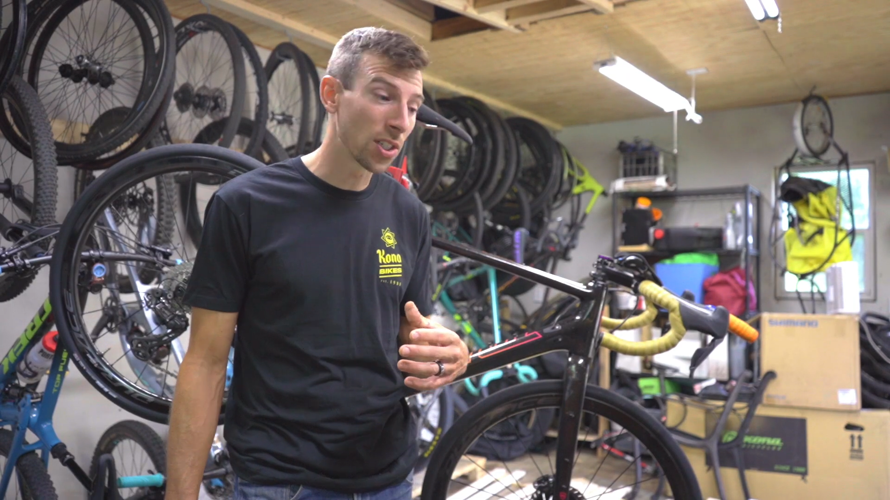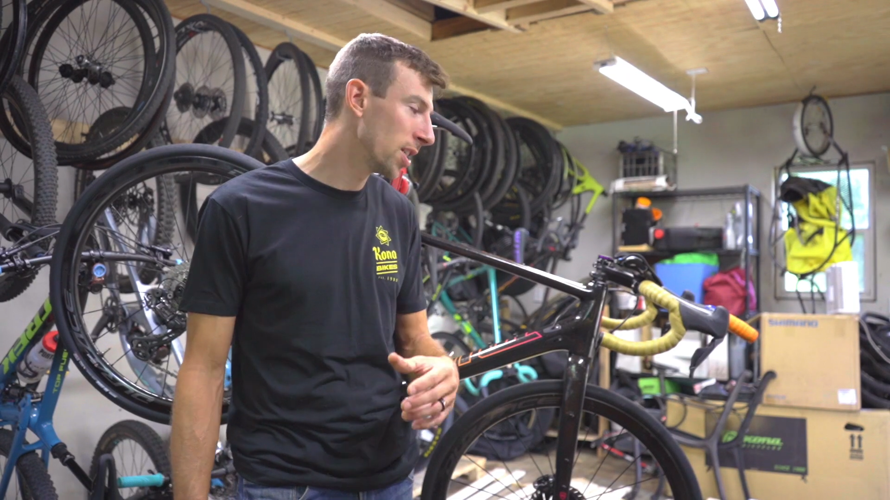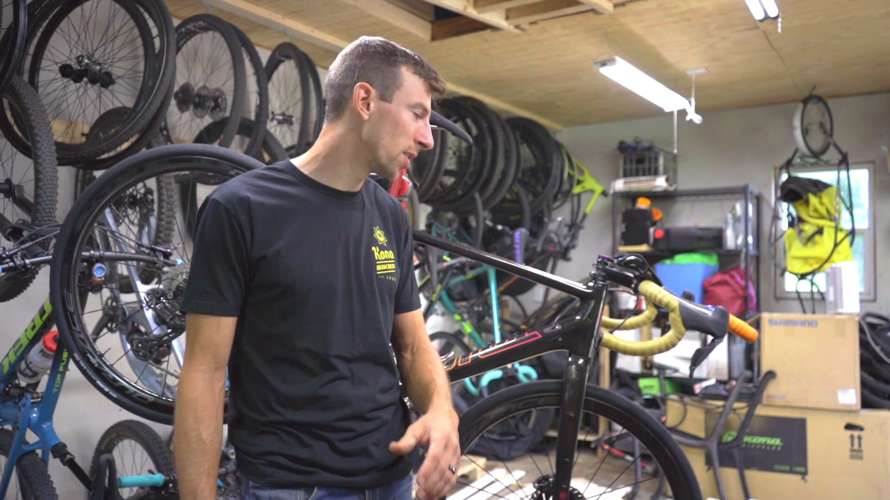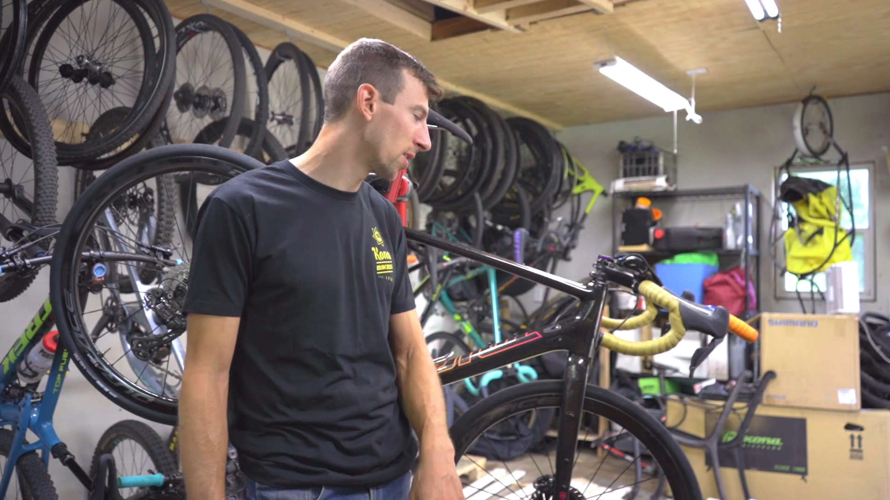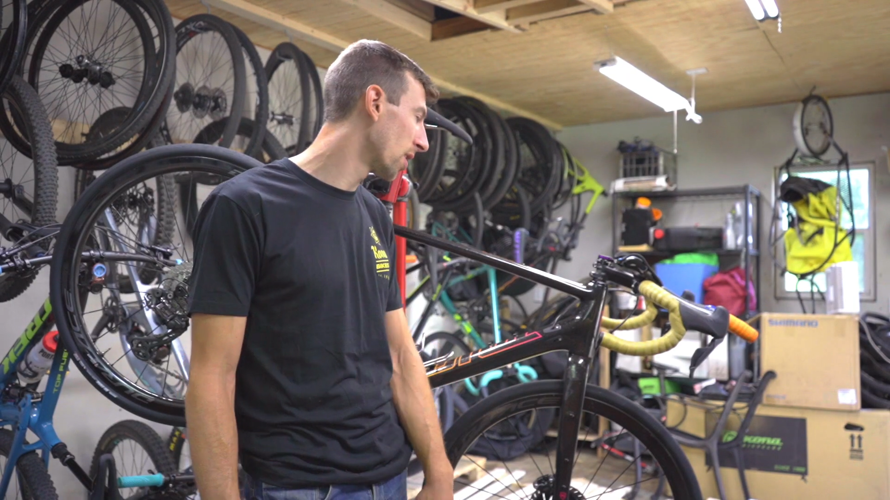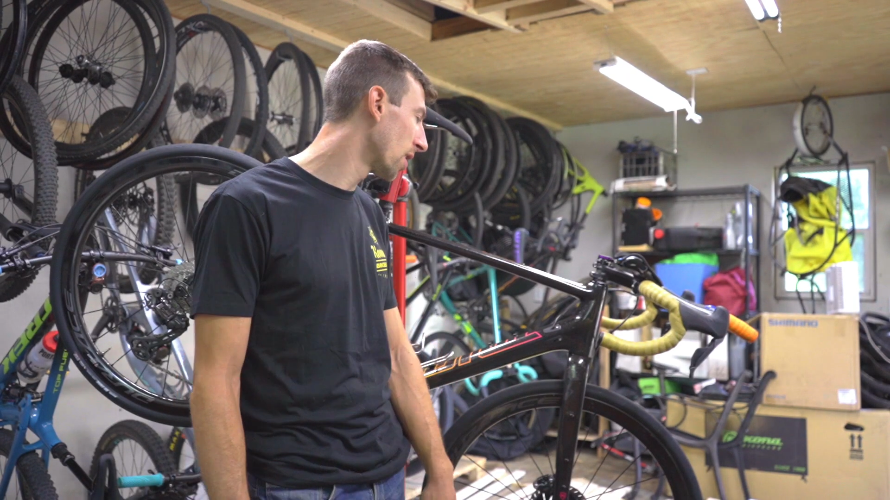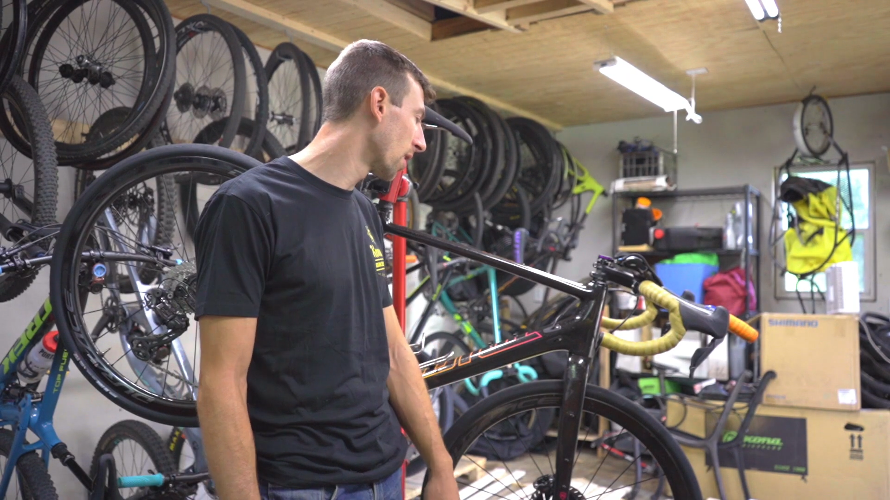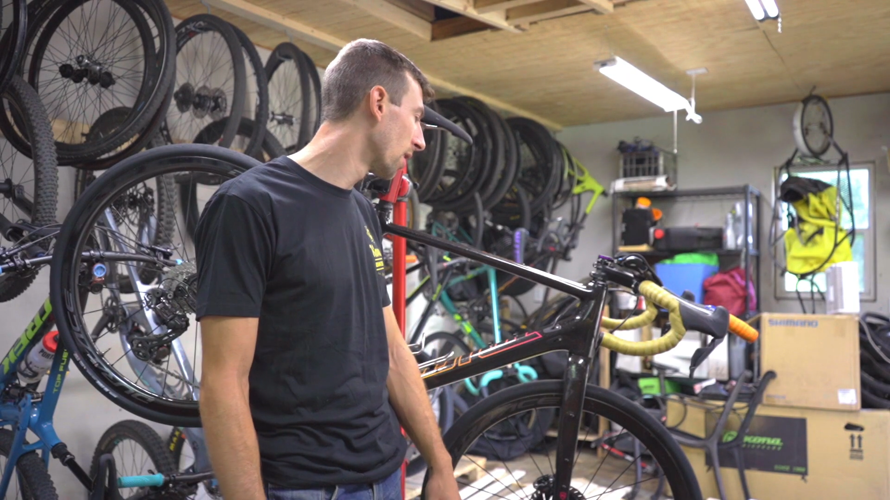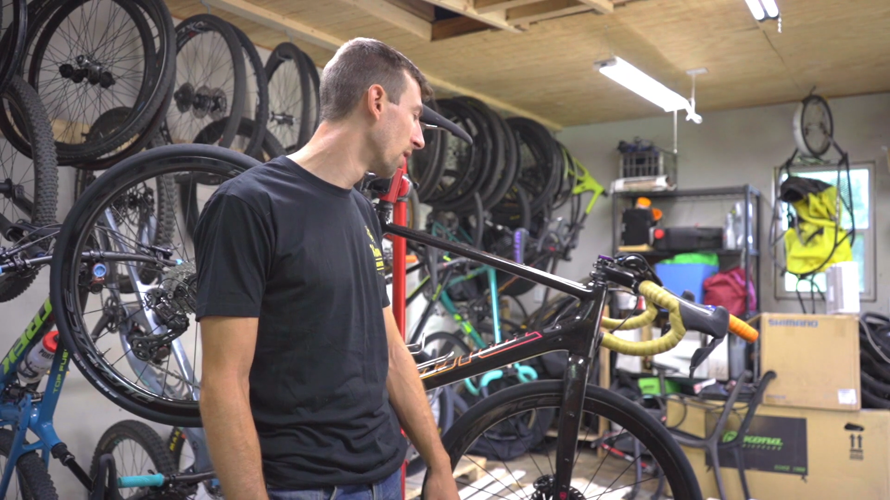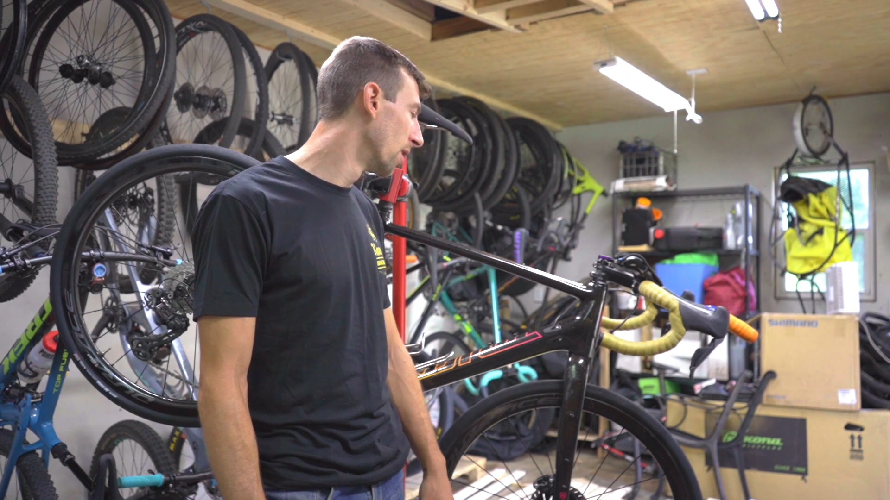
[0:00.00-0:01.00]
is
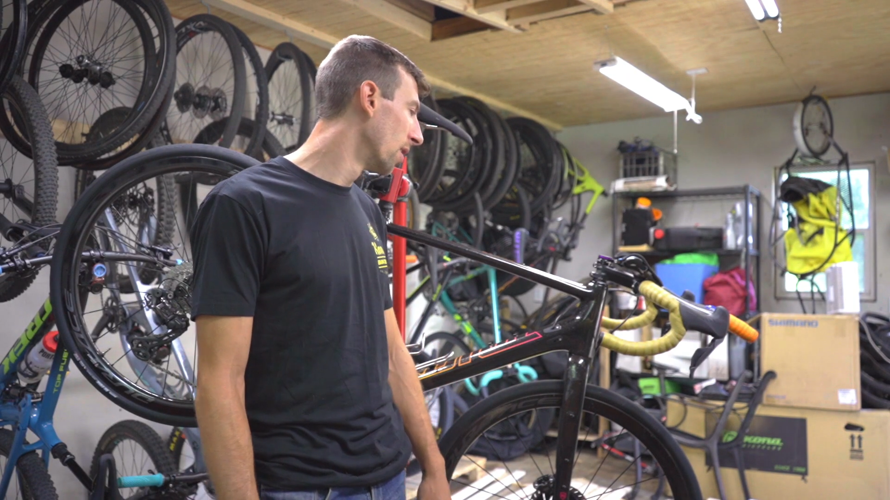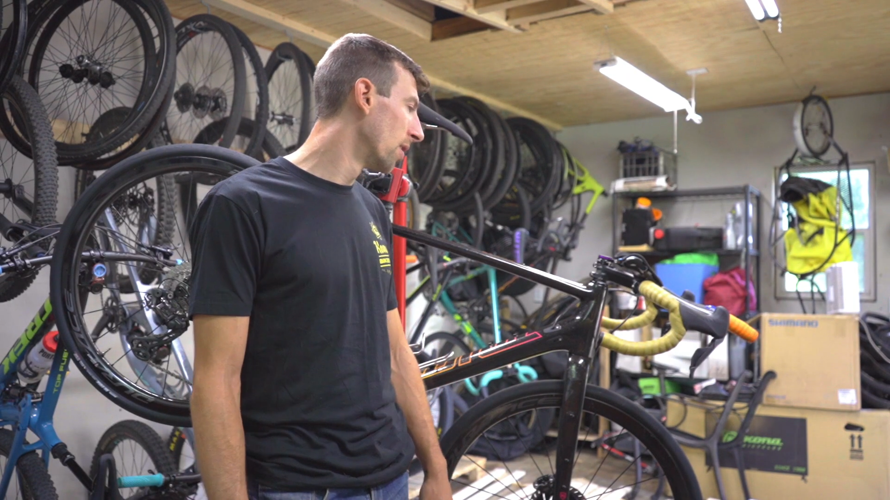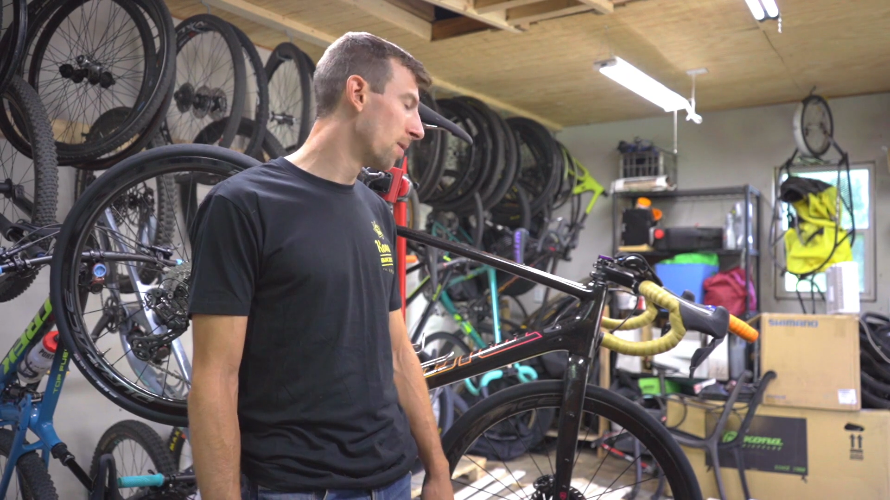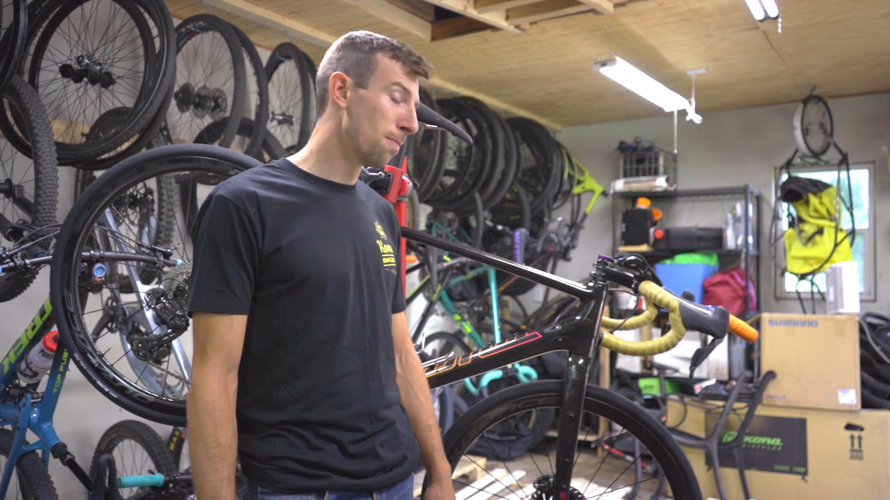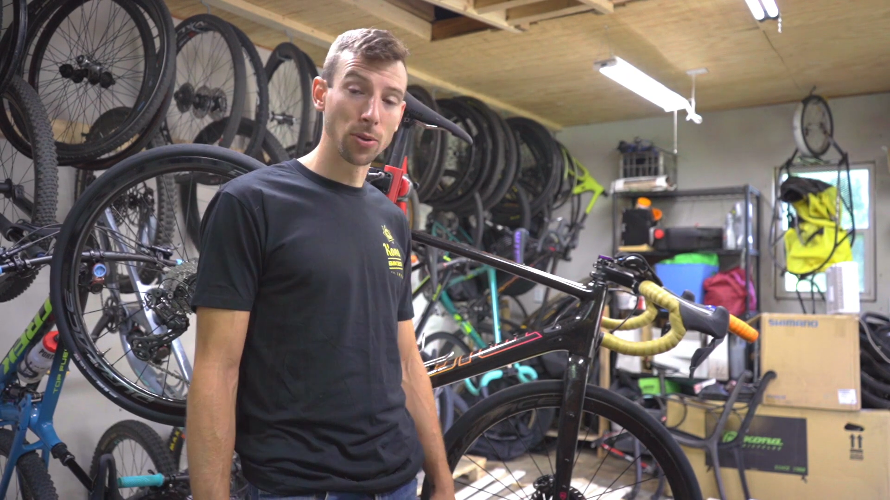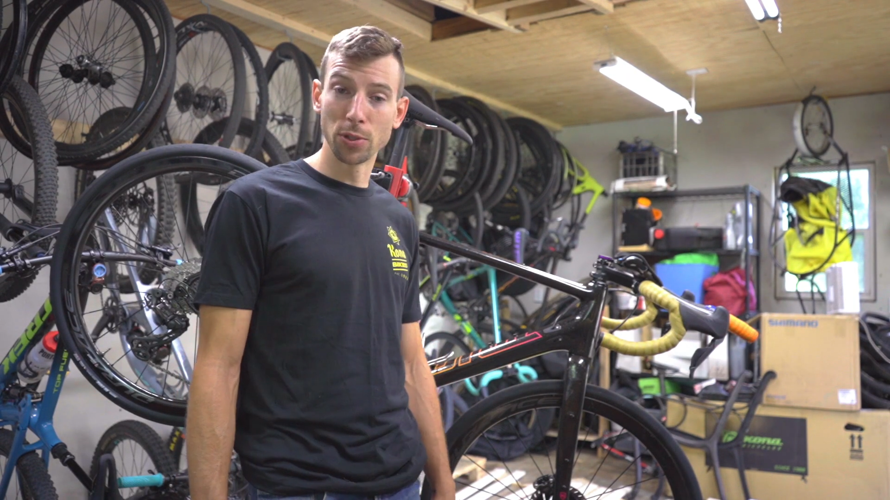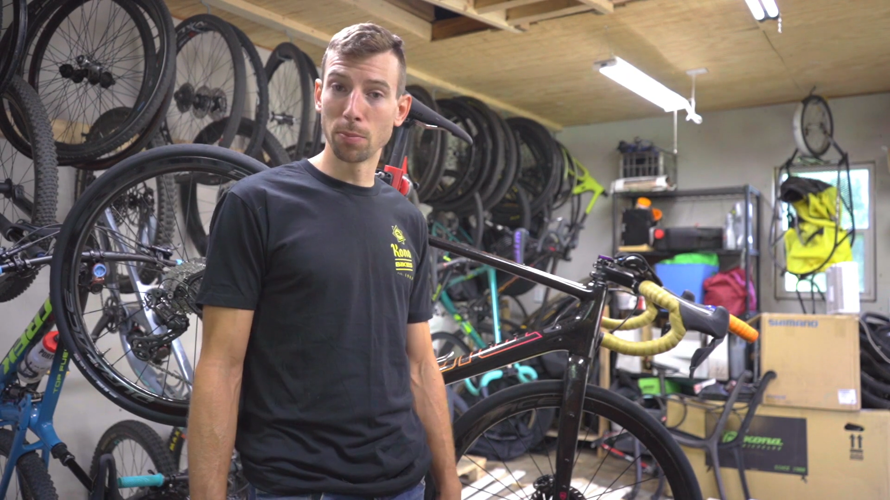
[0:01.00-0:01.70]
molten